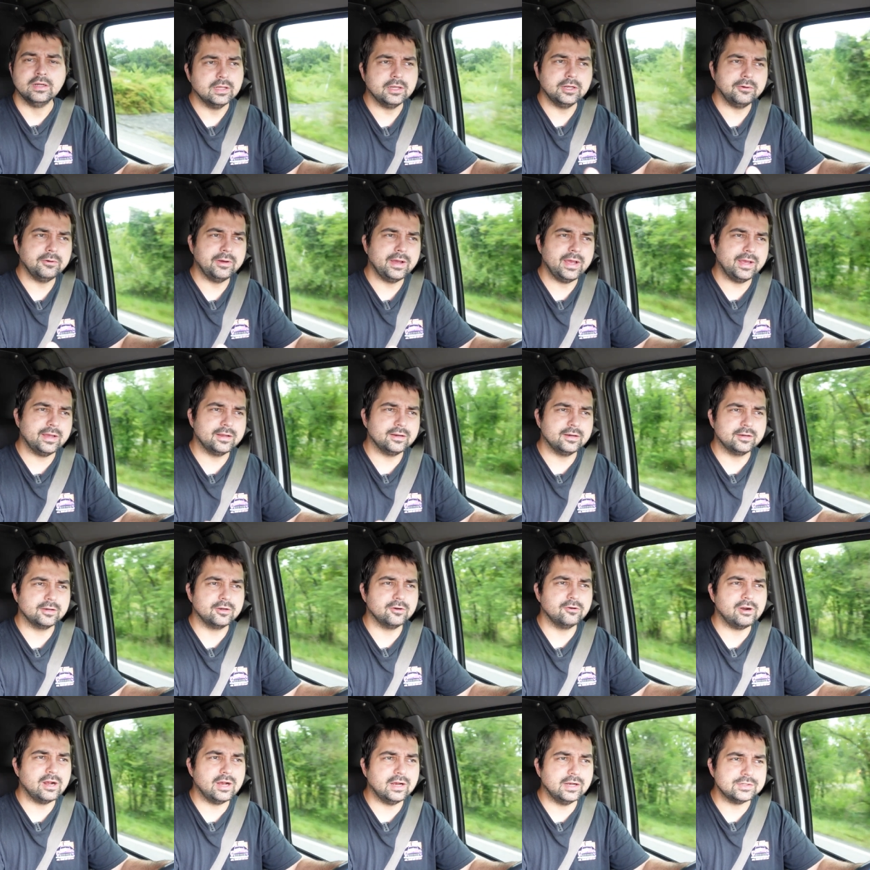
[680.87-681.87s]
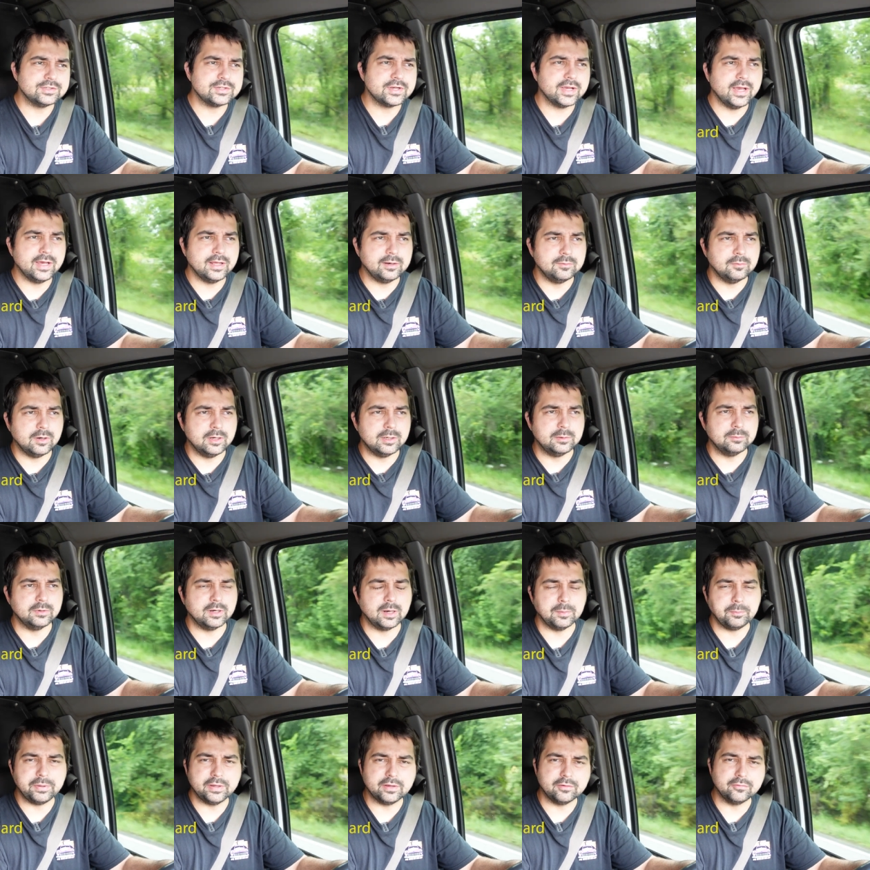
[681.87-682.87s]
I know Haggard Garage had one
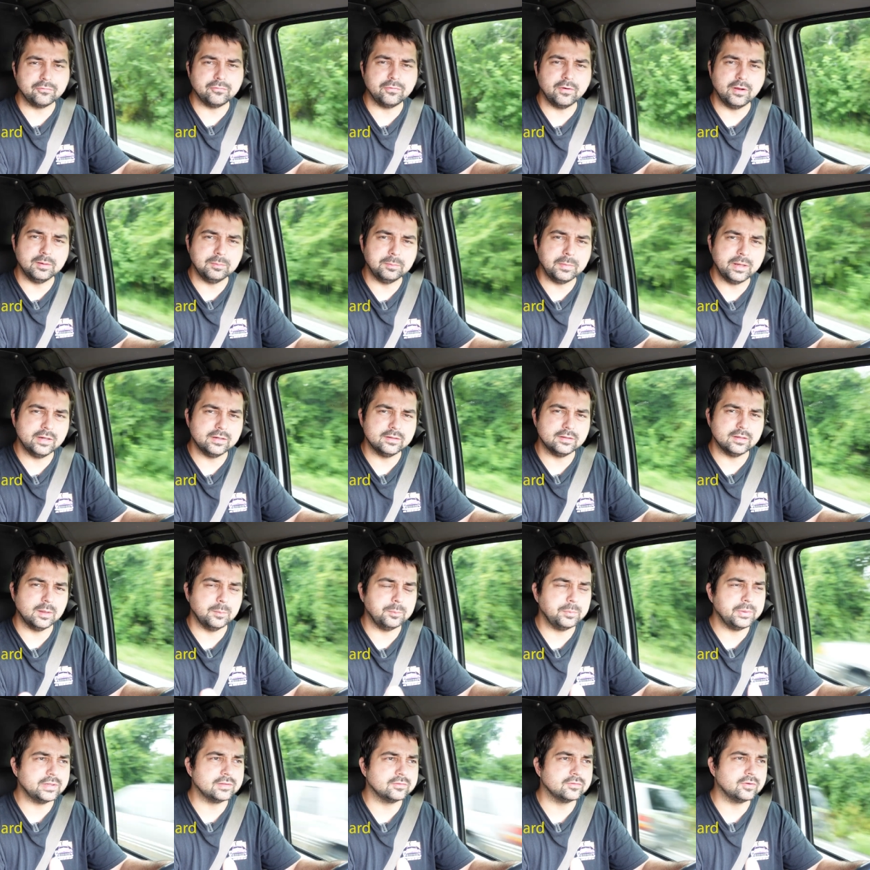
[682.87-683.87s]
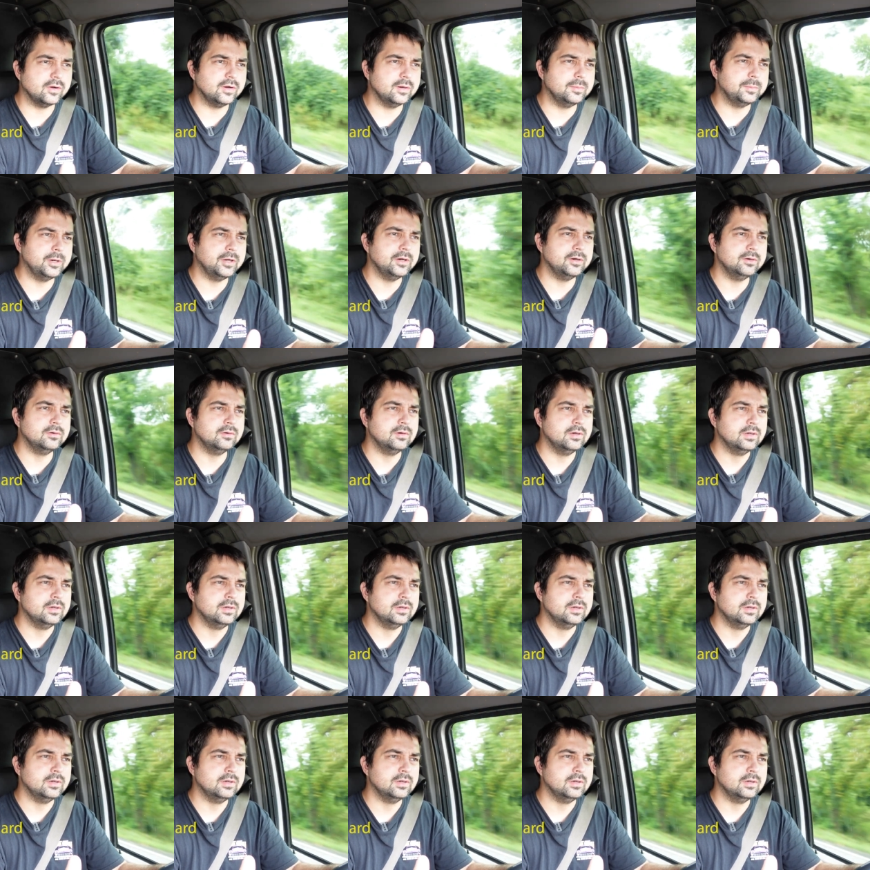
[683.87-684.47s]
with a big front mount and a big turbo.